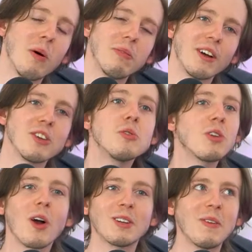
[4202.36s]
No plug. You
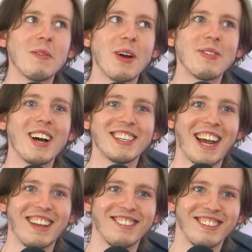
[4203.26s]
talked about my
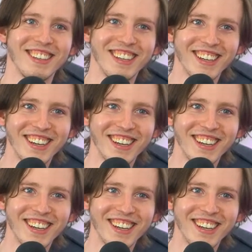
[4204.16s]
podcast. Uh-huh.